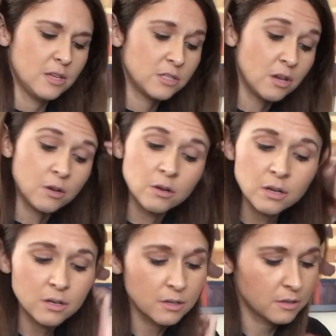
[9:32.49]
So
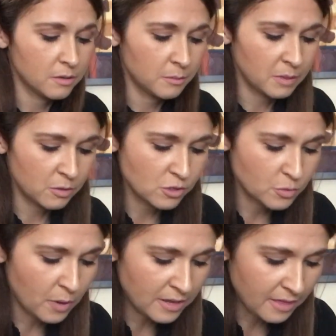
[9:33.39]
I'm gonna just
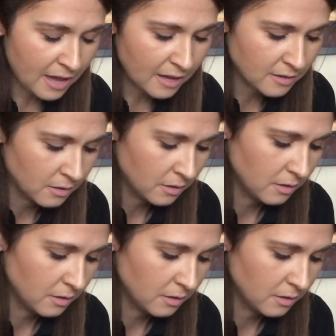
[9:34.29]
write that.